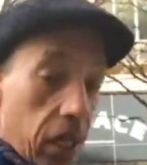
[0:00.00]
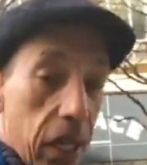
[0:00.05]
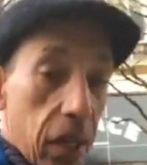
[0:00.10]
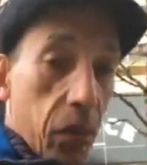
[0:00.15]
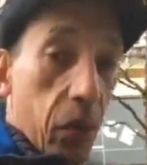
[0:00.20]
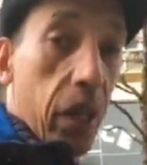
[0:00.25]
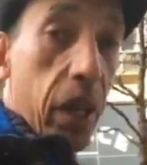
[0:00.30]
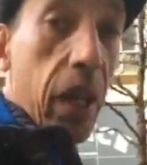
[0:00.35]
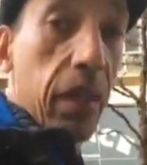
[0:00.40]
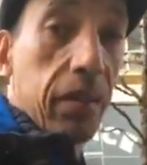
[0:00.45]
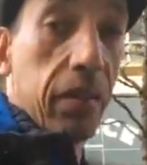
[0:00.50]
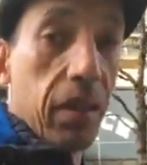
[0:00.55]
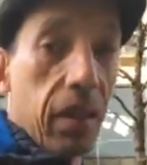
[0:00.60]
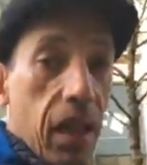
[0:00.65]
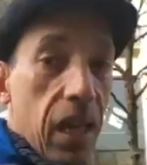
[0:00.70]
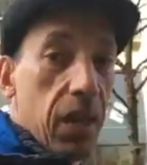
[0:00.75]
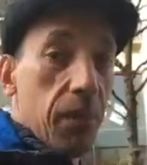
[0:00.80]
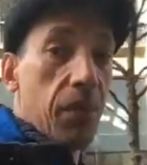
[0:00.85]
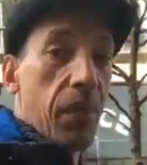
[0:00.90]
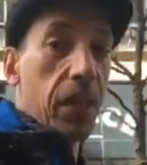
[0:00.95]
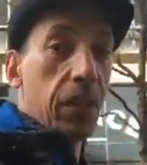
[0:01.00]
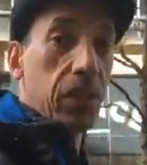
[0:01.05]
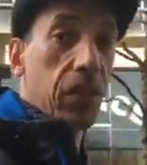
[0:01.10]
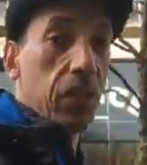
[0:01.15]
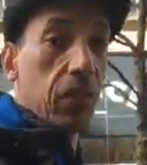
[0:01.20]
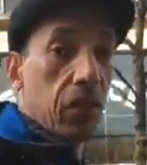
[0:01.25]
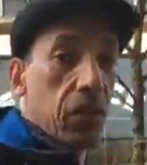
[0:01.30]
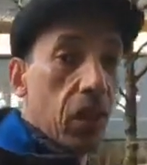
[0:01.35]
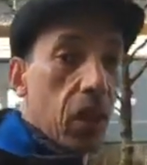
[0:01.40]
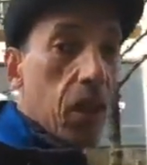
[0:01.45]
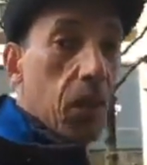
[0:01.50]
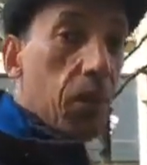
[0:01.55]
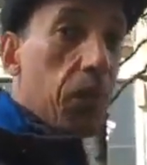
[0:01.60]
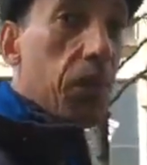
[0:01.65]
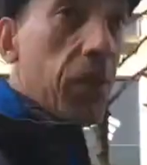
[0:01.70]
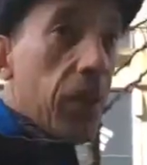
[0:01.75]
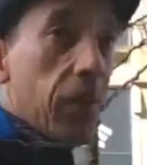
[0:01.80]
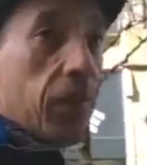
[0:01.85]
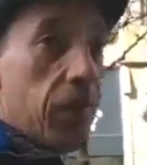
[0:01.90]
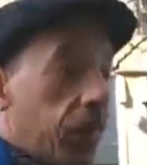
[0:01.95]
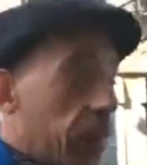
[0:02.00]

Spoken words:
here we are today in Manchester, Britain